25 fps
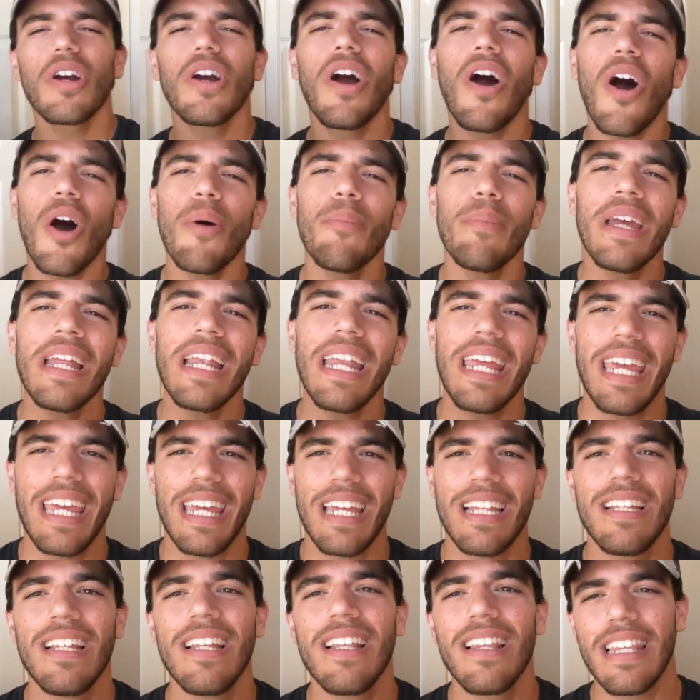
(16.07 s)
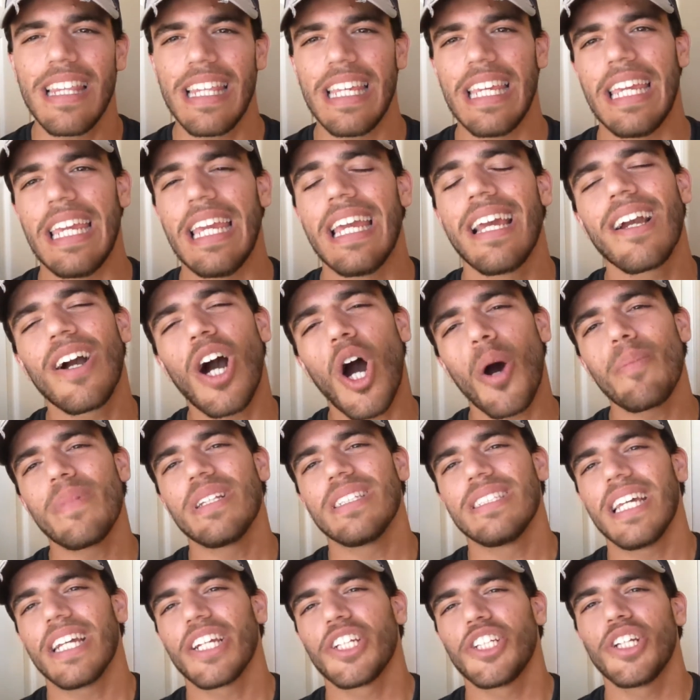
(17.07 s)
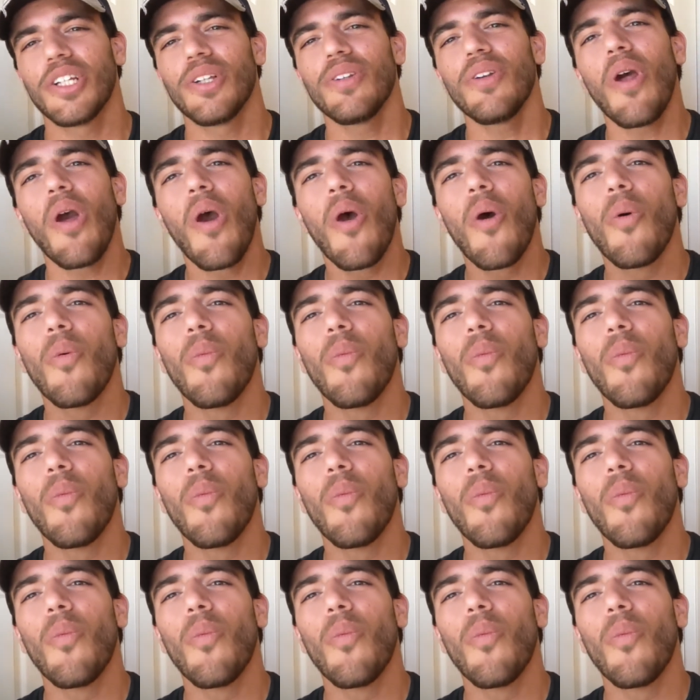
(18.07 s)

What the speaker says: comment in the comment section